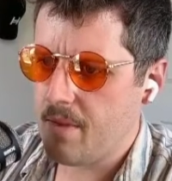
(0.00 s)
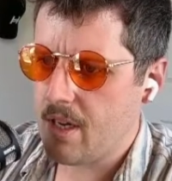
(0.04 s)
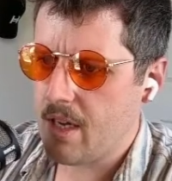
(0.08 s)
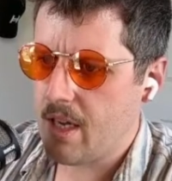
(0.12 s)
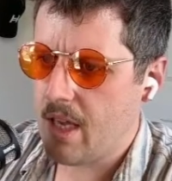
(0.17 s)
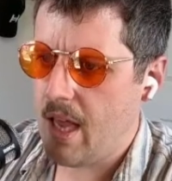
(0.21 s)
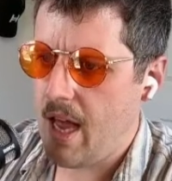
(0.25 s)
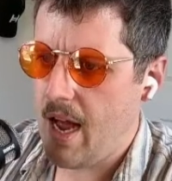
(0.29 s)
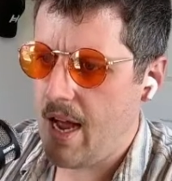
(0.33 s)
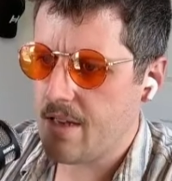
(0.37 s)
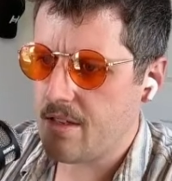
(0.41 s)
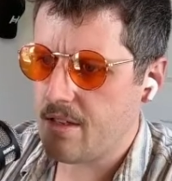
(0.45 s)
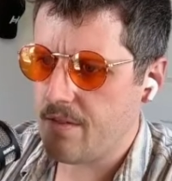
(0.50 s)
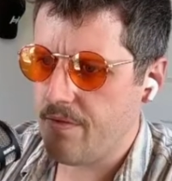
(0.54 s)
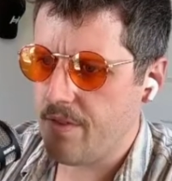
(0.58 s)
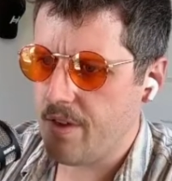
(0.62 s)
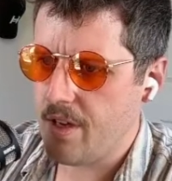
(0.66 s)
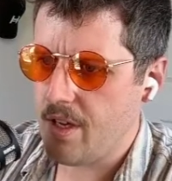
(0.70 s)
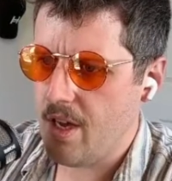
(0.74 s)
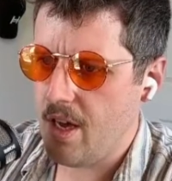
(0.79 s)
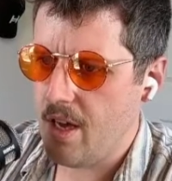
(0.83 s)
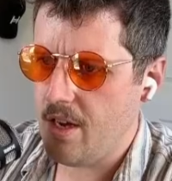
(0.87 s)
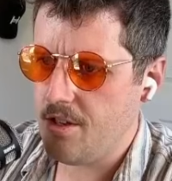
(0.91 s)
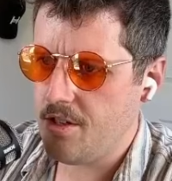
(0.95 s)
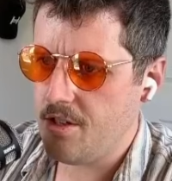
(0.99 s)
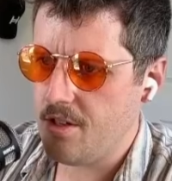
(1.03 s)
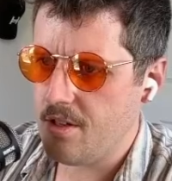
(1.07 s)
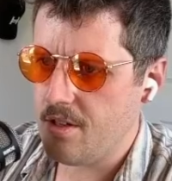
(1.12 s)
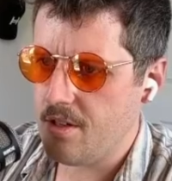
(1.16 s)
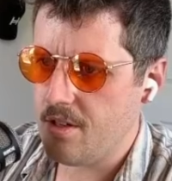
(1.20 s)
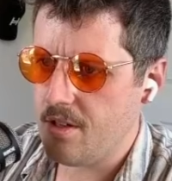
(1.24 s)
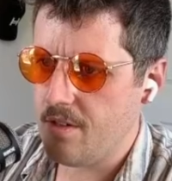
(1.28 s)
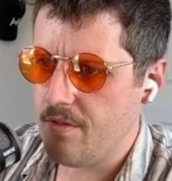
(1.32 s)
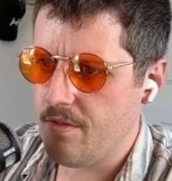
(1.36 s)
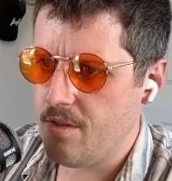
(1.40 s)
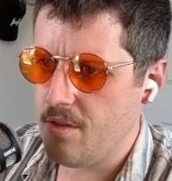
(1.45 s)

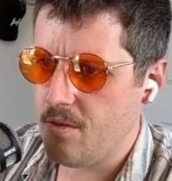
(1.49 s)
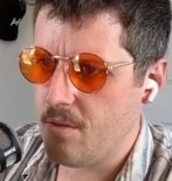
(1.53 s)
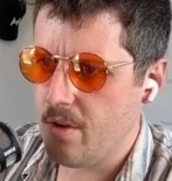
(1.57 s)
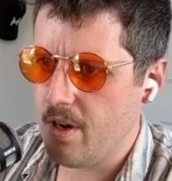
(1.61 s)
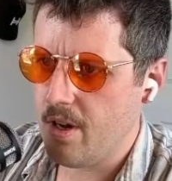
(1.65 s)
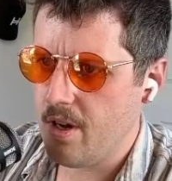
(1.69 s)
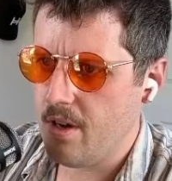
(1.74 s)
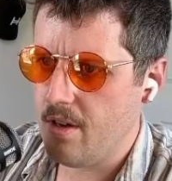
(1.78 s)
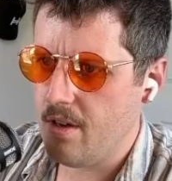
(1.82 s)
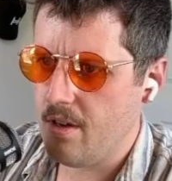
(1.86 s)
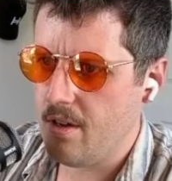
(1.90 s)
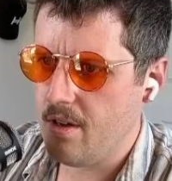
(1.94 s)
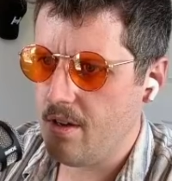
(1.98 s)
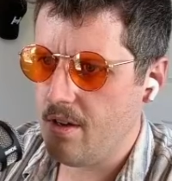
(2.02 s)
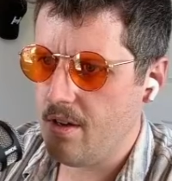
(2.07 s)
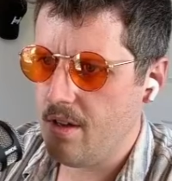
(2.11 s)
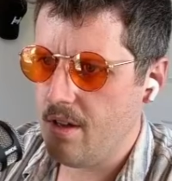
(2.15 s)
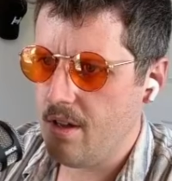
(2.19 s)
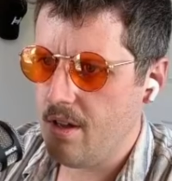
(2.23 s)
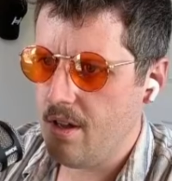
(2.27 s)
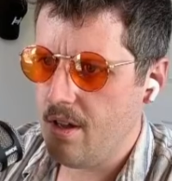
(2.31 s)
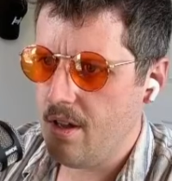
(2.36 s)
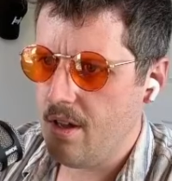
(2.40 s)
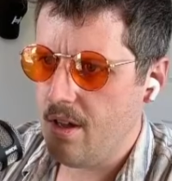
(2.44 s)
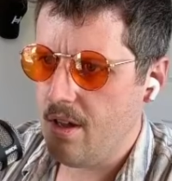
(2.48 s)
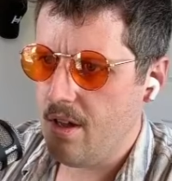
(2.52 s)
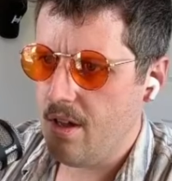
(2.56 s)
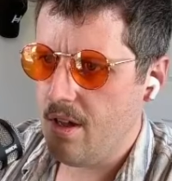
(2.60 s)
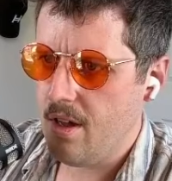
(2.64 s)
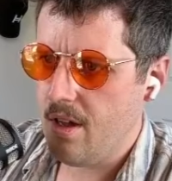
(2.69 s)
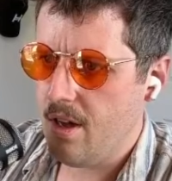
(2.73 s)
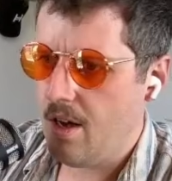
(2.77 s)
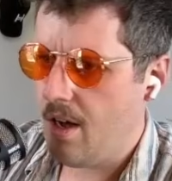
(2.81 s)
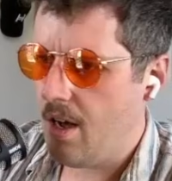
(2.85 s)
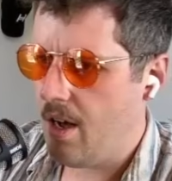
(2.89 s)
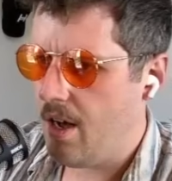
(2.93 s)
classifications, if you will,
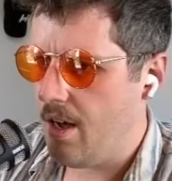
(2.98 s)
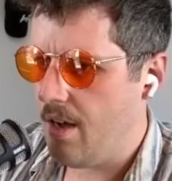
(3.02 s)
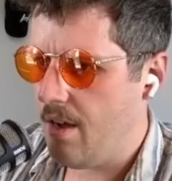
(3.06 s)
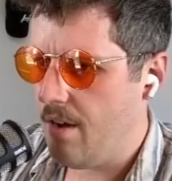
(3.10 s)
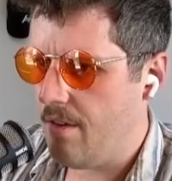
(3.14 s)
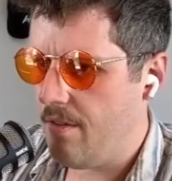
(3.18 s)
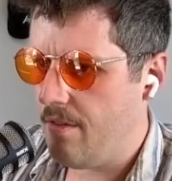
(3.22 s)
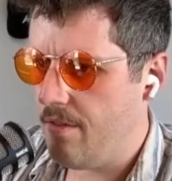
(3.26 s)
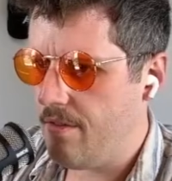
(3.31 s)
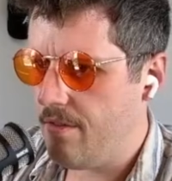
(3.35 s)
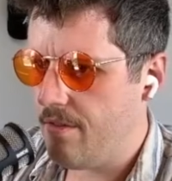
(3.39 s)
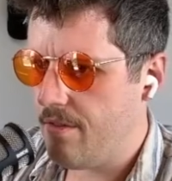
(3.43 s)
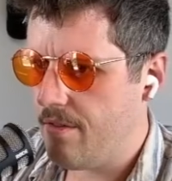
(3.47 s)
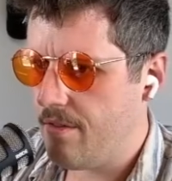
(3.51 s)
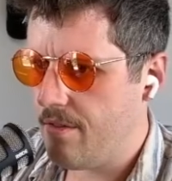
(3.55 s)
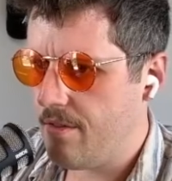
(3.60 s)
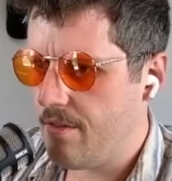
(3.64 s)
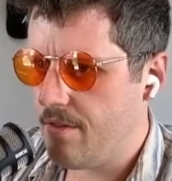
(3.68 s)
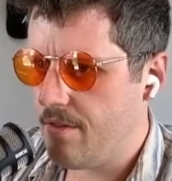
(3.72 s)
of